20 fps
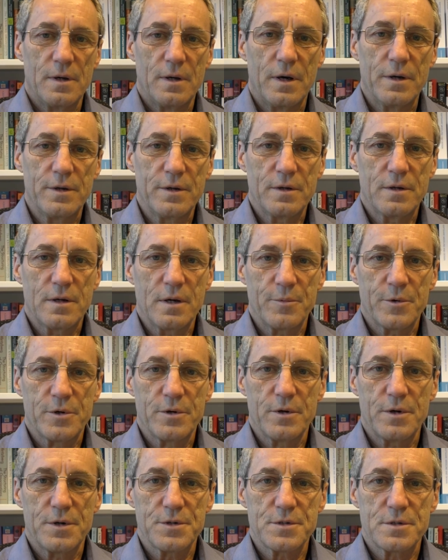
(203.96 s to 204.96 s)
I did come
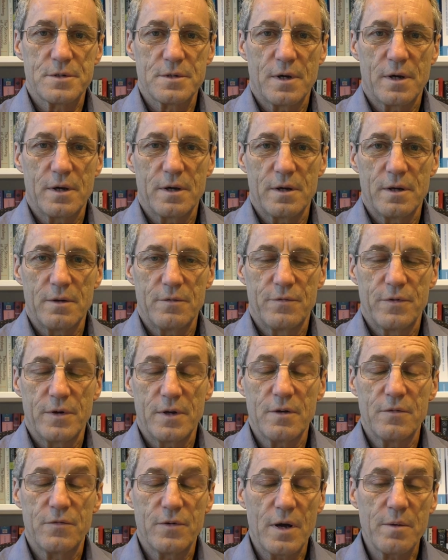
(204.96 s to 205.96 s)
across a
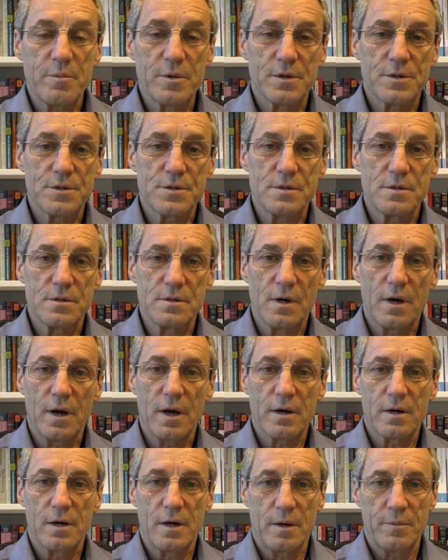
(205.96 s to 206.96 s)
fairly fabulous
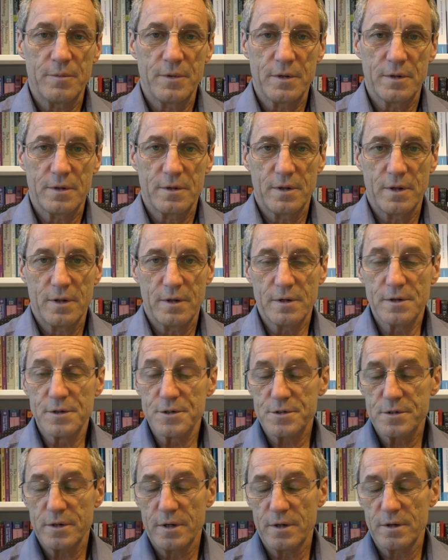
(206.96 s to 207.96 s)
diagram that
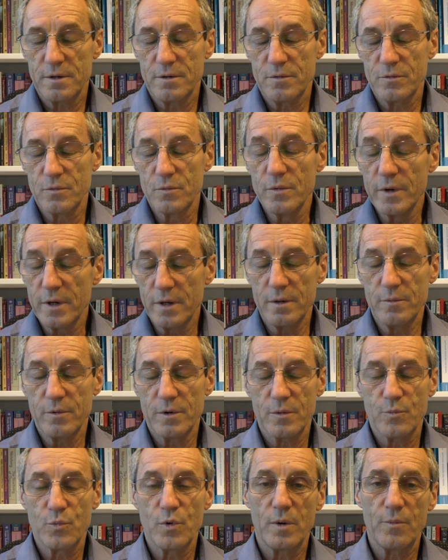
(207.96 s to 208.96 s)
illustrated really what
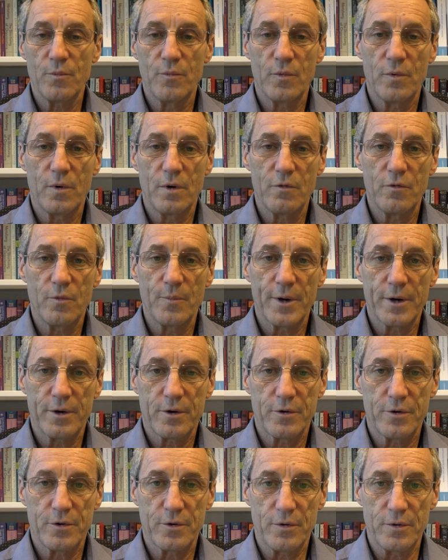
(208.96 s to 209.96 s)
the problem of a
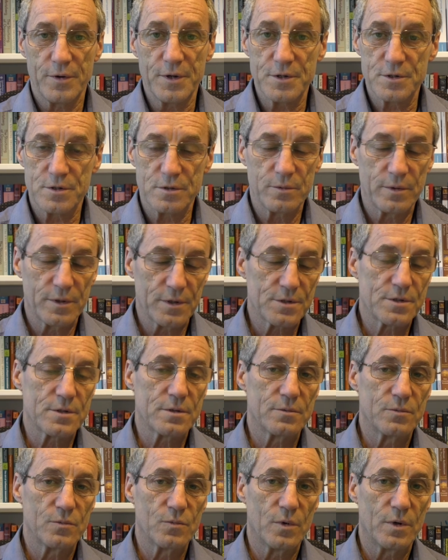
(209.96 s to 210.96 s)
microkernel is, or
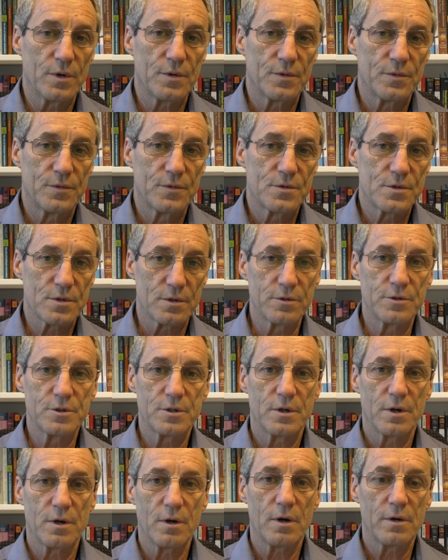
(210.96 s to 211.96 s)
what
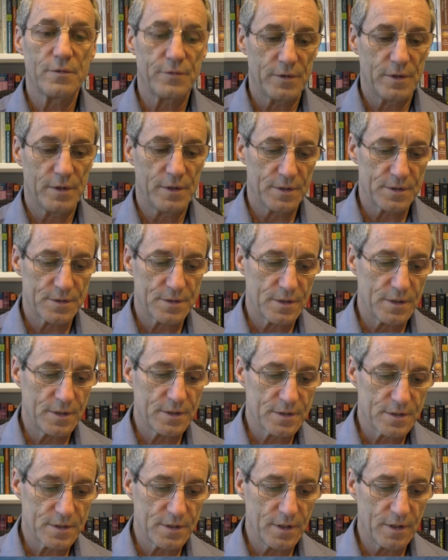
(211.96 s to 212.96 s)
solution it offered, and
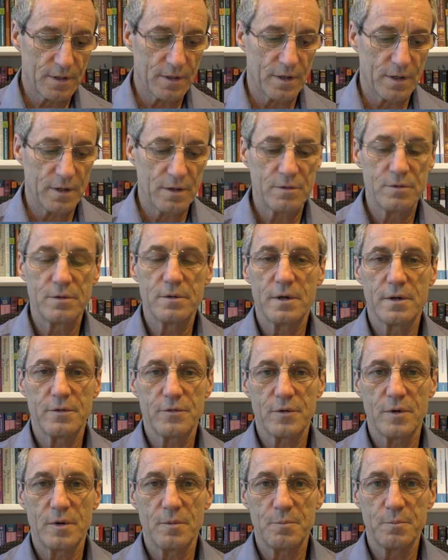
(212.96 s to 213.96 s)
it's sitting there. You
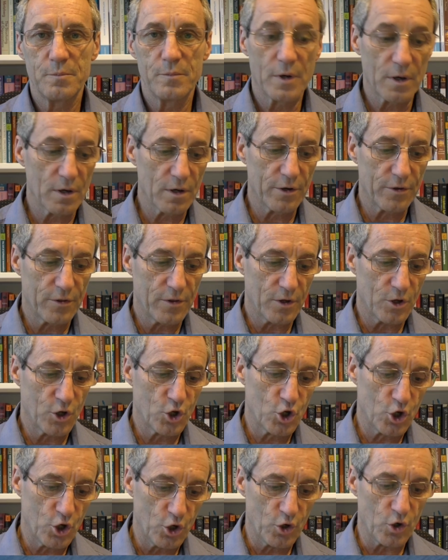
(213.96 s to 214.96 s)
have a monolithic
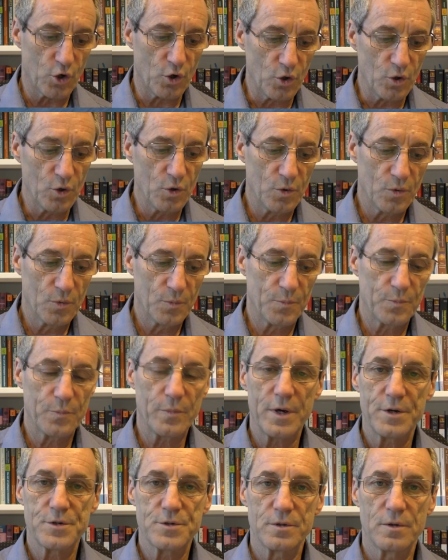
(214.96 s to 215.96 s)
kernel
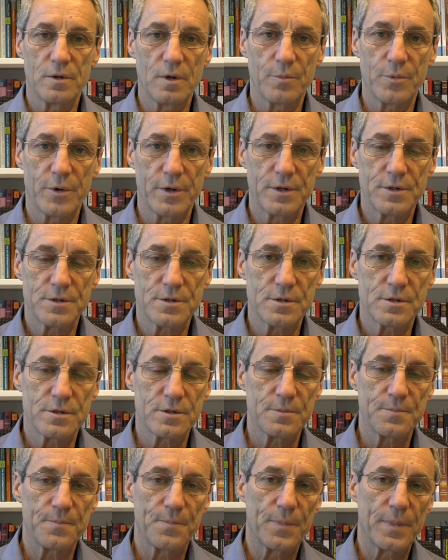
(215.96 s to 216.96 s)
based on the operating
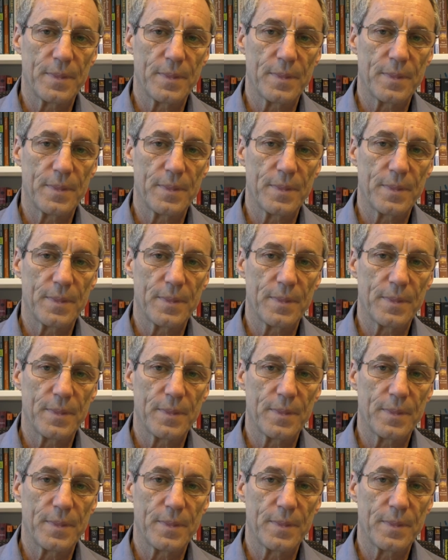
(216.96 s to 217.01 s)
system.